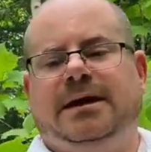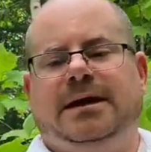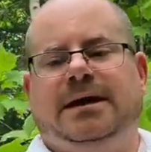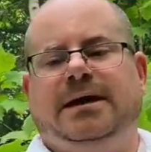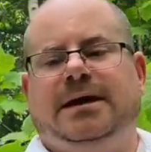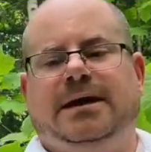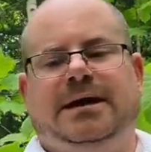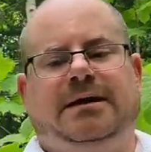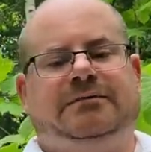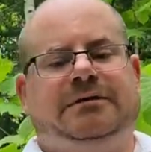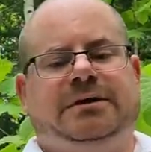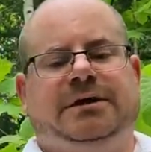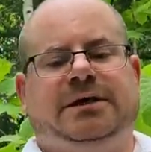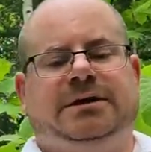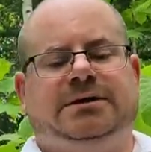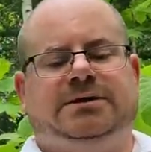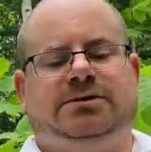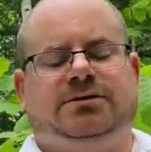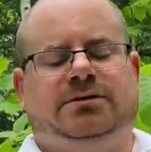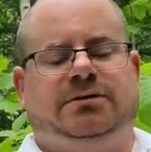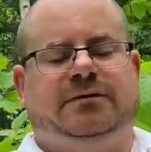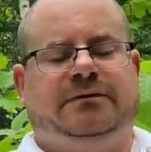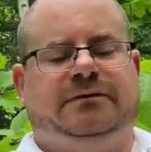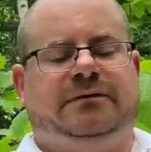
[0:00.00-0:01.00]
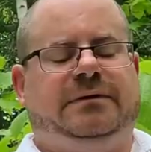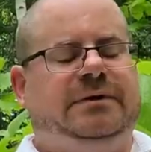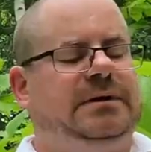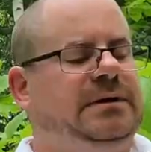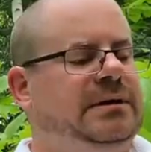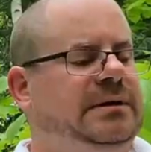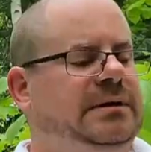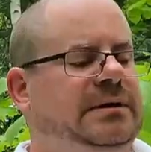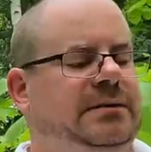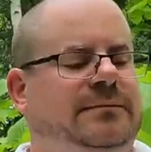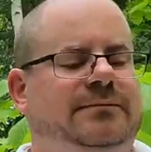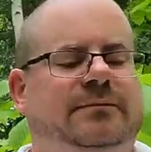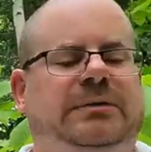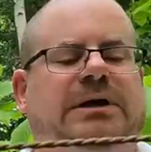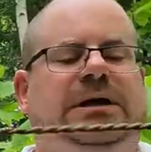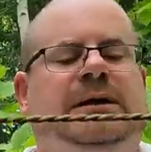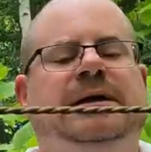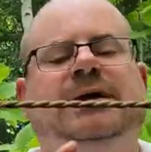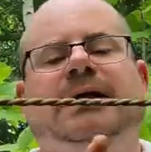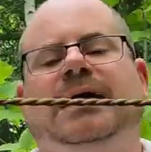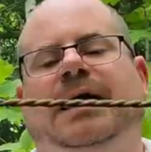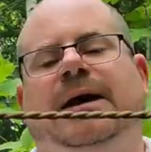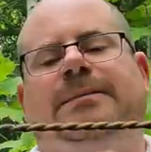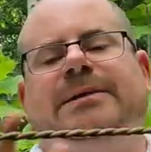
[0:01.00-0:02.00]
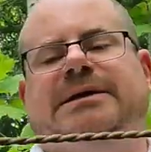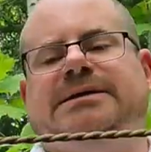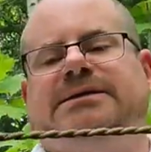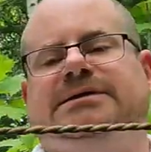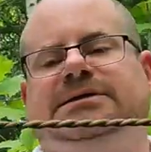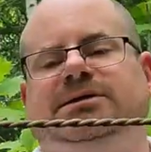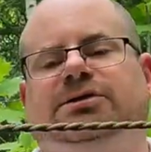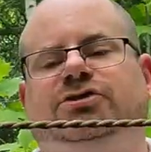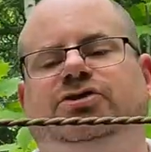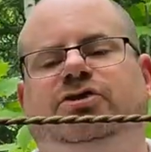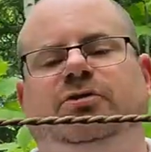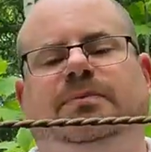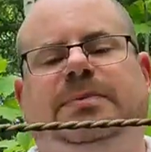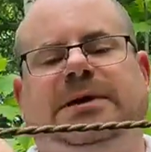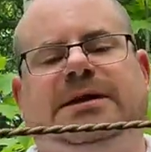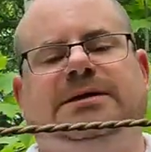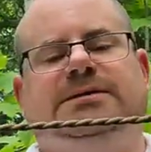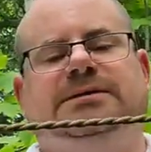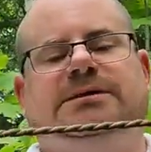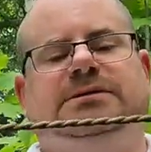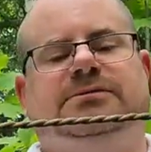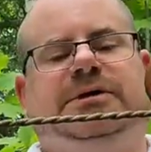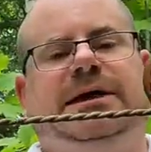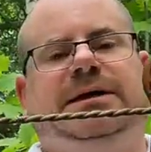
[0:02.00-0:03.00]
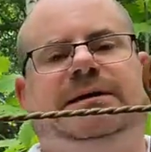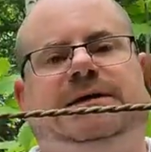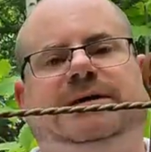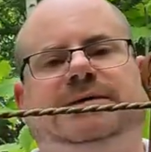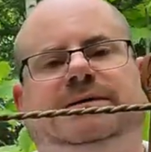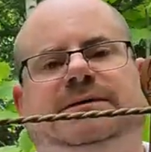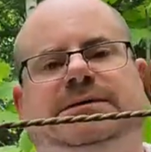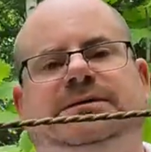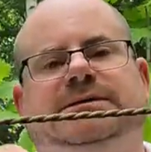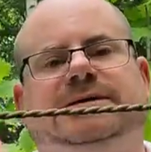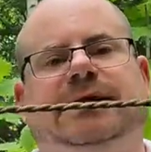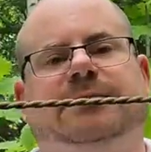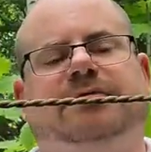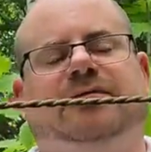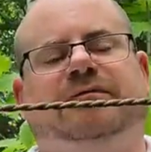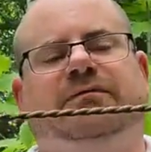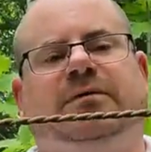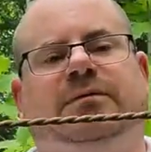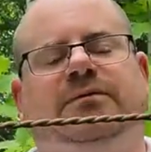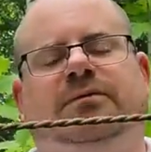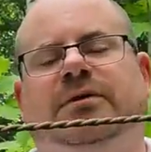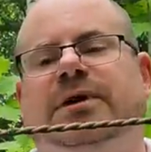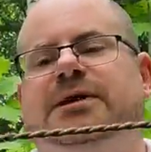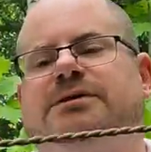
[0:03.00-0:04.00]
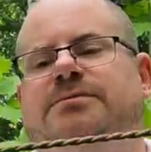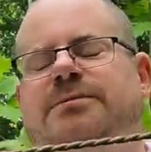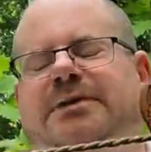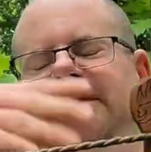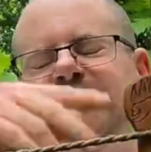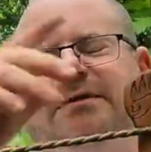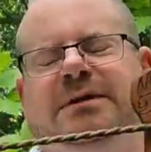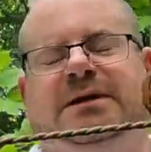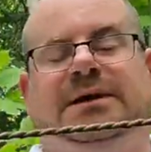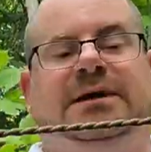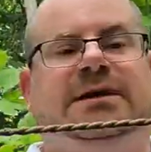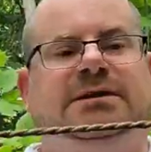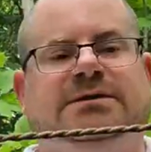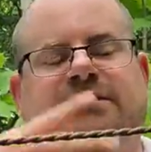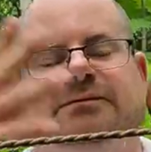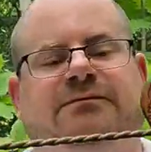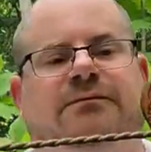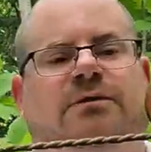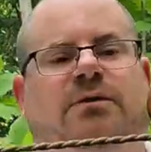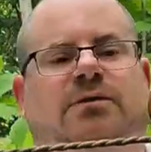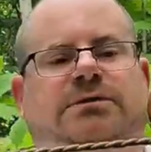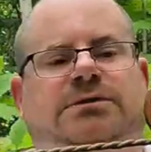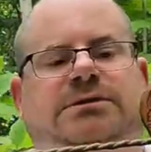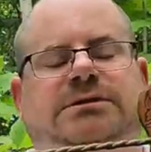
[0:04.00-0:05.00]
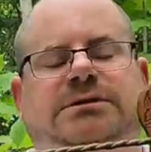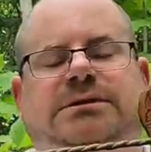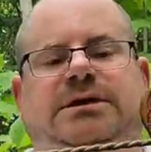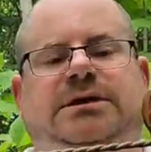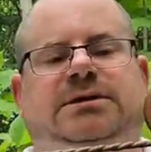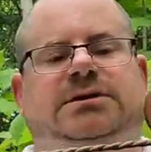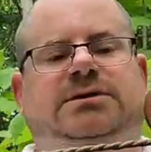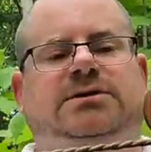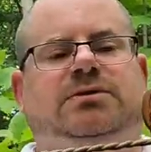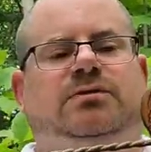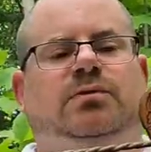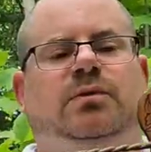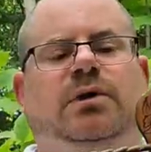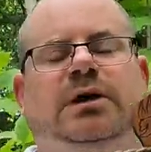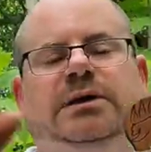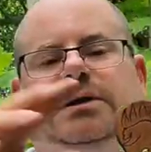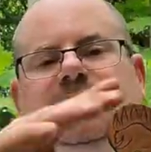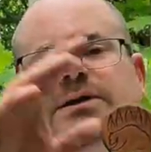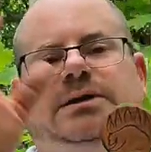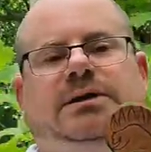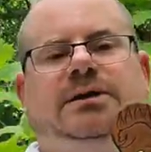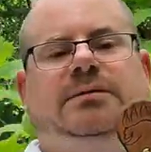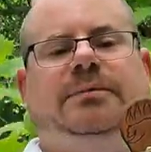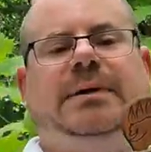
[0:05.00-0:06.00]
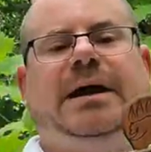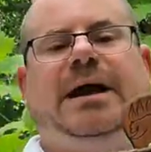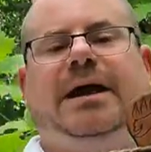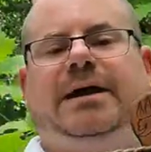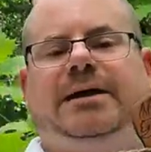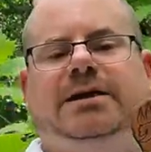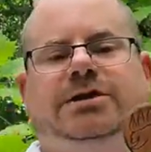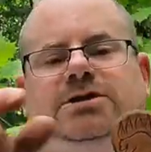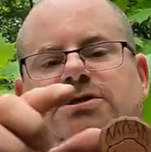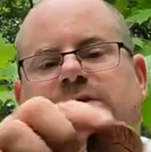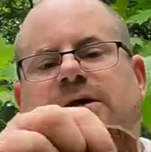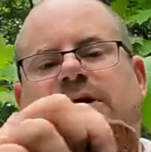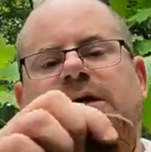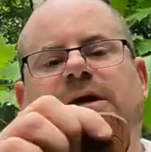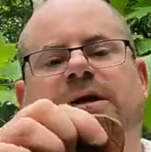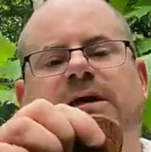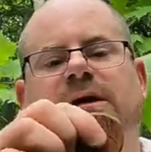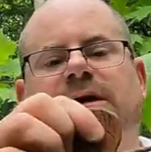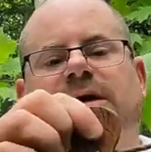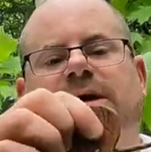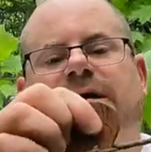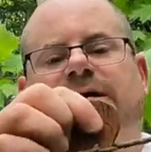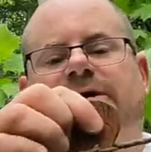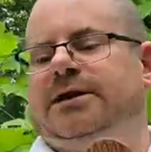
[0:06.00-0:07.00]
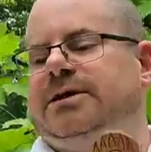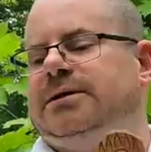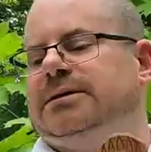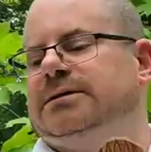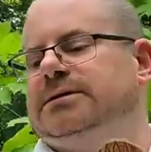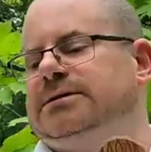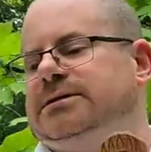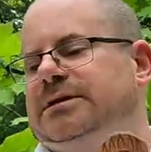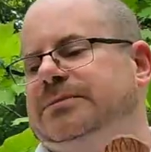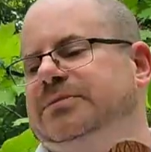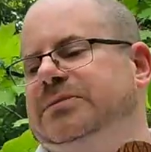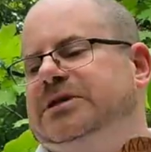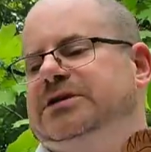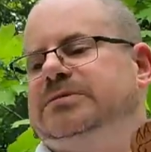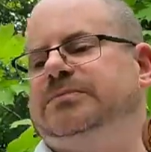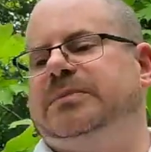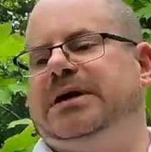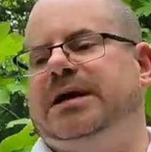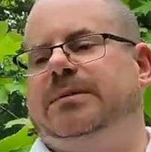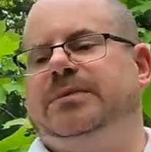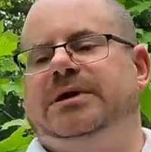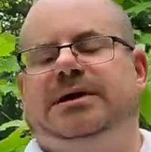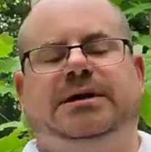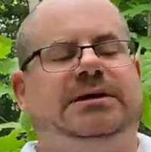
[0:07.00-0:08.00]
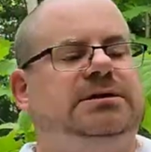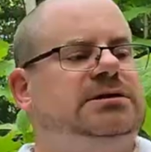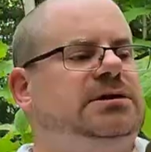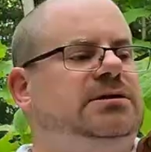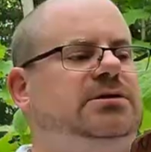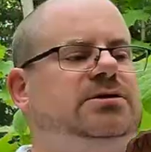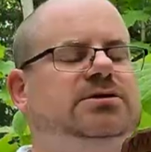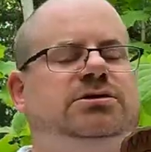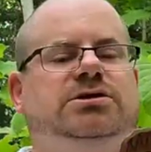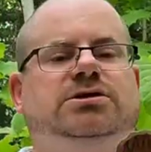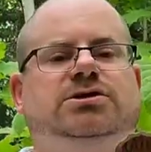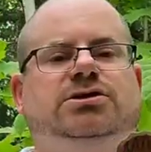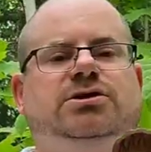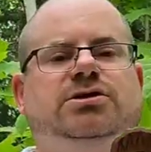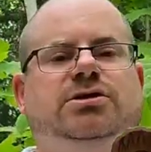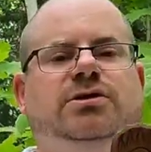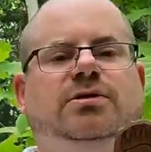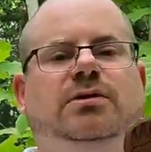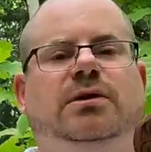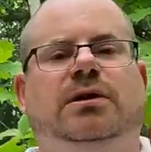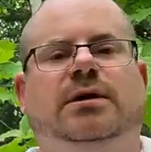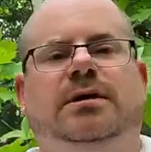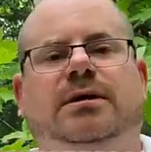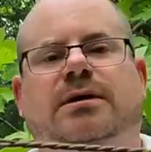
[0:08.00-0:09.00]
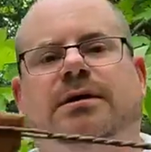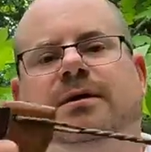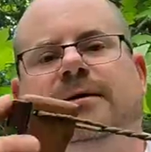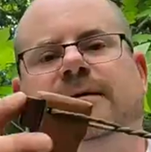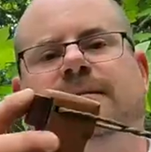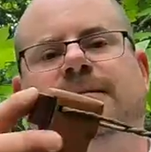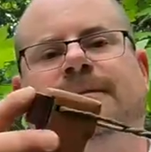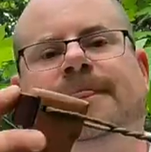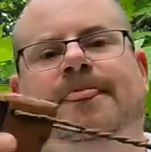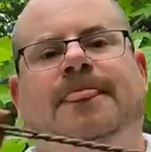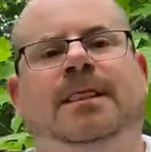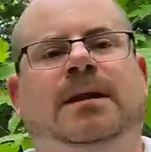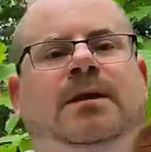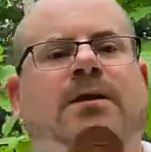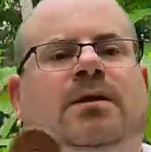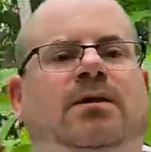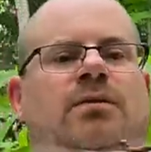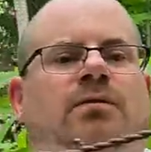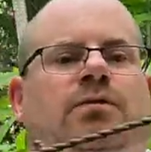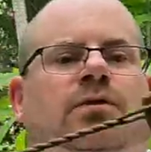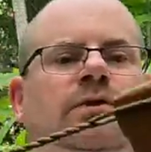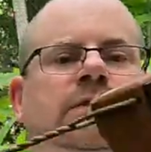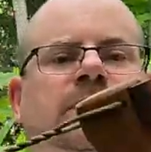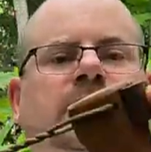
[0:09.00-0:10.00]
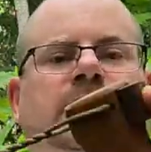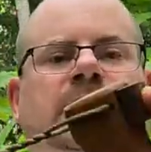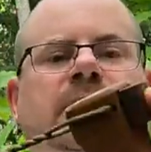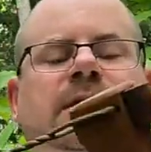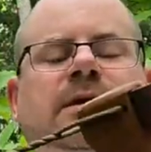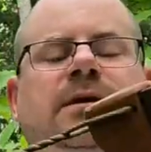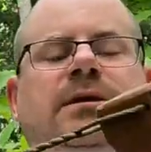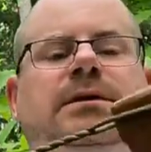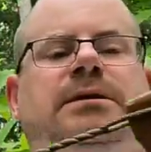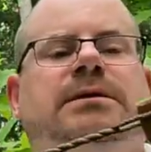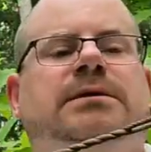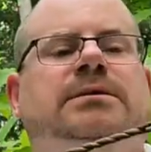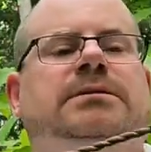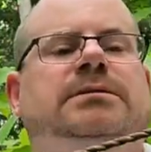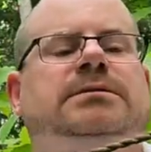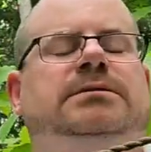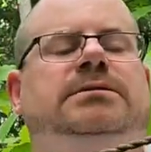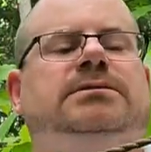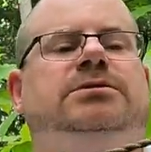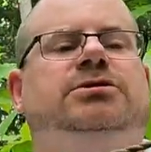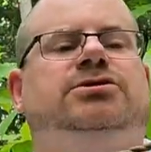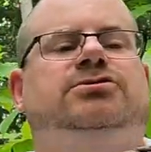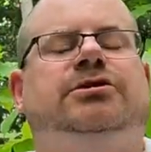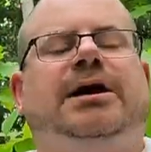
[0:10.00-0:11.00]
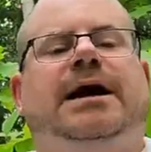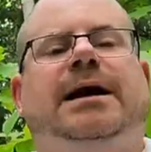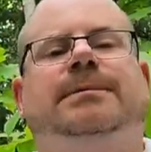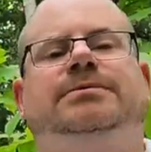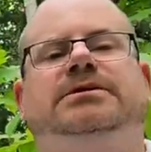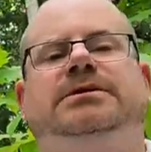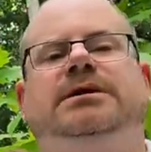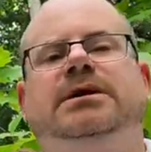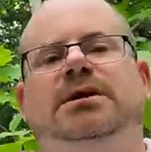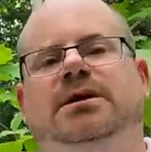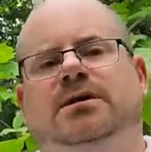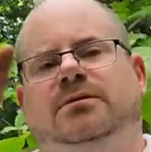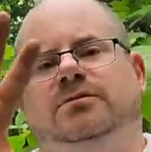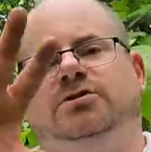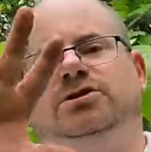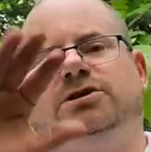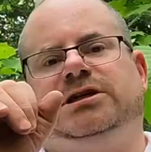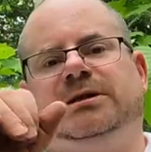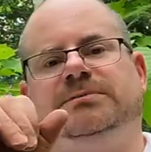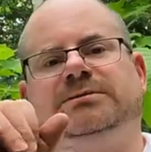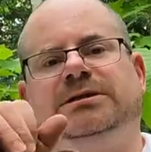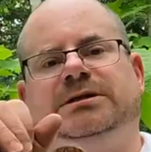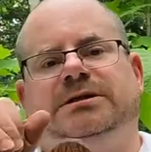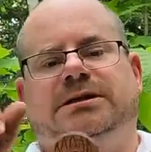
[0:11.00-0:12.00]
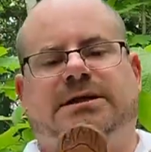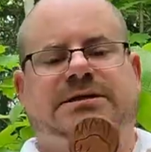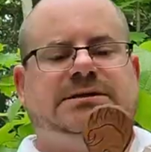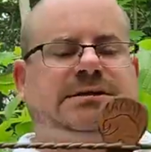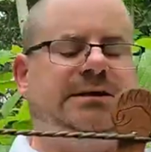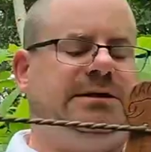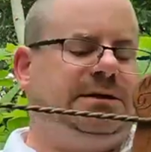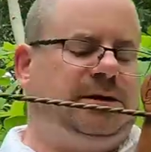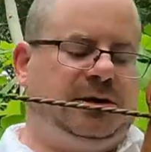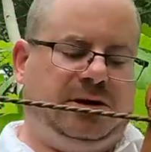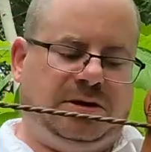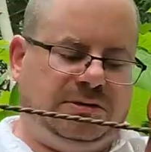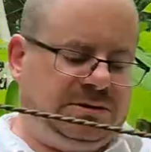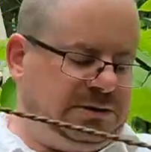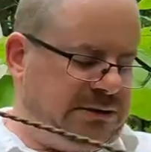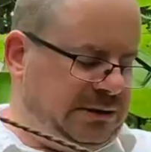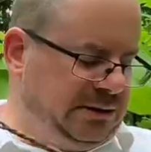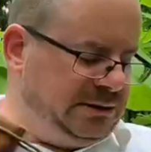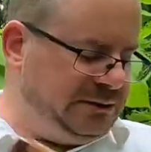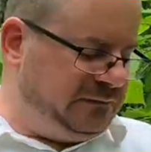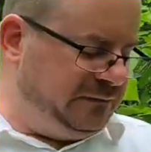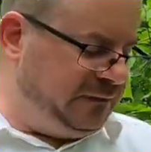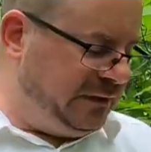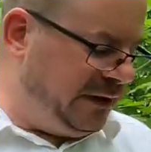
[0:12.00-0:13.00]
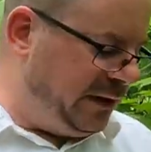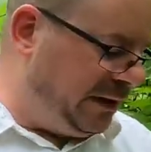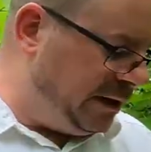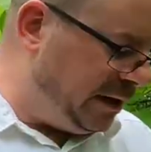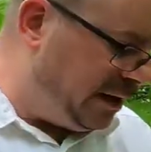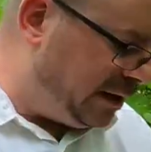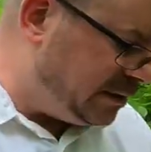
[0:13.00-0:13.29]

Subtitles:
everything sort of, well, I mean, it's still two pieces, right? This is separate from the rest, but everything else folds into one little package, and you can slip this baby into those two wooden straps, which keeps it nicely closed. It's very